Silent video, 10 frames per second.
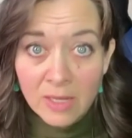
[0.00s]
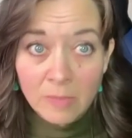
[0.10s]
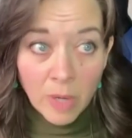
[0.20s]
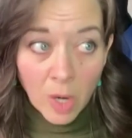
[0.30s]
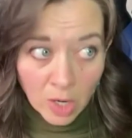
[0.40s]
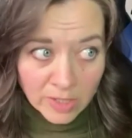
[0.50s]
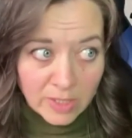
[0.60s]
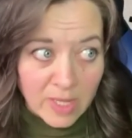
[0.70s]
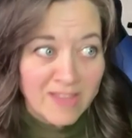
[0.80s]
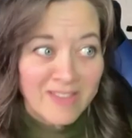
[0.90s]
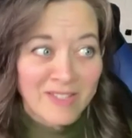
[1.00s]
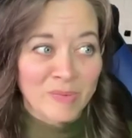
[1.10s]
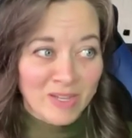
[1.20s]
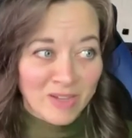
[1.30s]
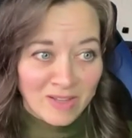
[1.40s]
in part, is
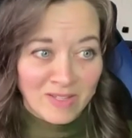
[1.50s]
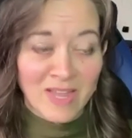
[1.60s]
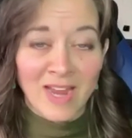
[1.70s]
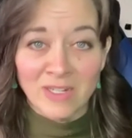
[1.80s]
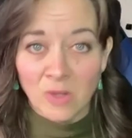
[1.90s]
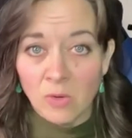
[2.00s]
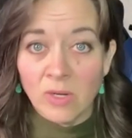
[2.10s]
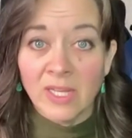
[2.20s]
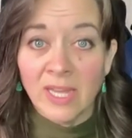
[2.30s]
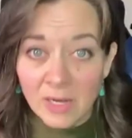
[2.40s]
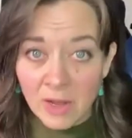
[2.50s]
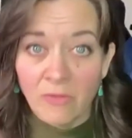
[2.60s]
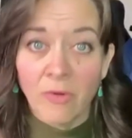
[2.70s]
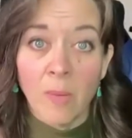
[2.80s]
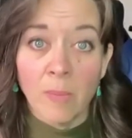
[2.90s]
because I don't get
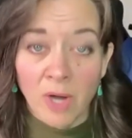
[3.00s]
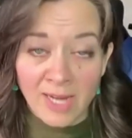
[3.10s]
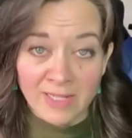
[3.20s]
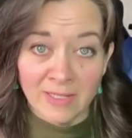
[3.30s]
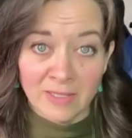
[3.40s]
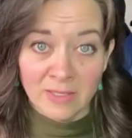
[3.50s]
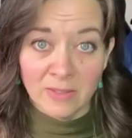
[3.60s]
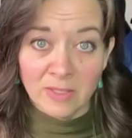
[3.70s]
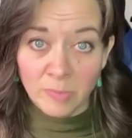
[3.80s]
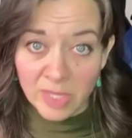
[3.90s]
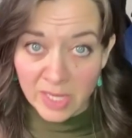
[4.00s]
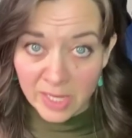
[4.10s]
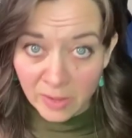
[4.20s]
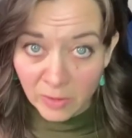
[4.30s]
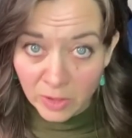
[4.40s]
enough practice
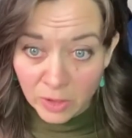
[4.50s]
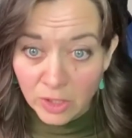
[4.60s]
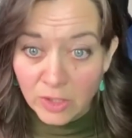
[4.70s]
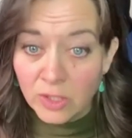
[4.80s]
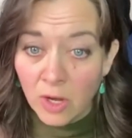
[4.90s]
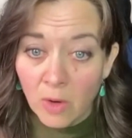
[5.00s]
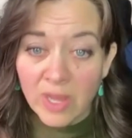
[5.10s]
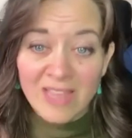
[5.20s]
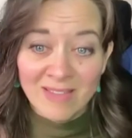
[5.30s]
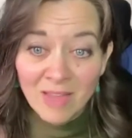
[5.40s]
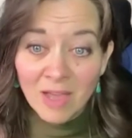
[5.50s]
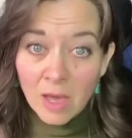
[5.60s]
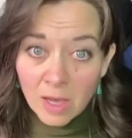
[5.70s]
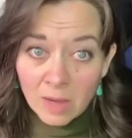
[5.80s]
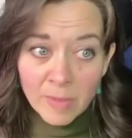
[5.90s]
speaking English. So in the
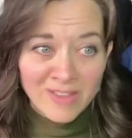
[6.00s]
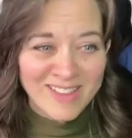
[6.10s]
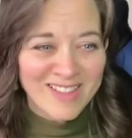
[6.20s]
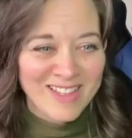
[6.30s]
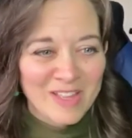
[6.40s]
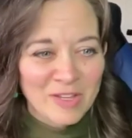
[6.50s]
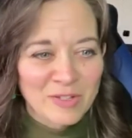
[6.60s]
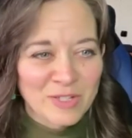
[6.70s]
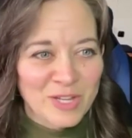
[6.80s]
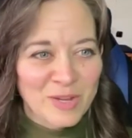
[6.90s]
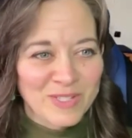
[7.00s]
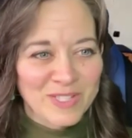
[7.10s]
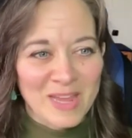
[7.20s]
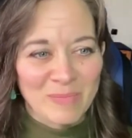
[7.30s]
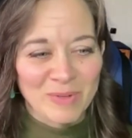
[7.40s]
Hub, she
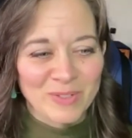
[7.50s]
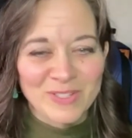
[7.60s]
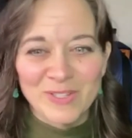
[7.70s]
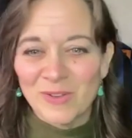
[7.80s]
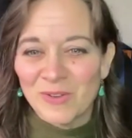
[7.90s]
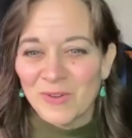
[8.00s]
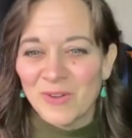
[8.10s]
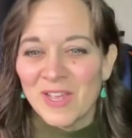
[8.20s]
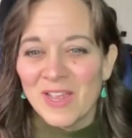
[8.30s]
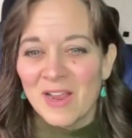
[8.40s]
was able to